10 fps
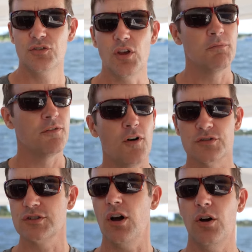Some
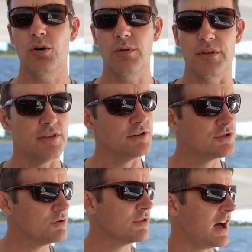folks go with the
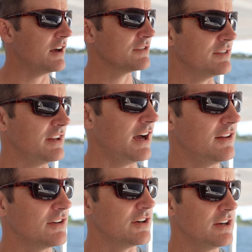
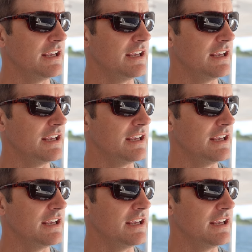$2,000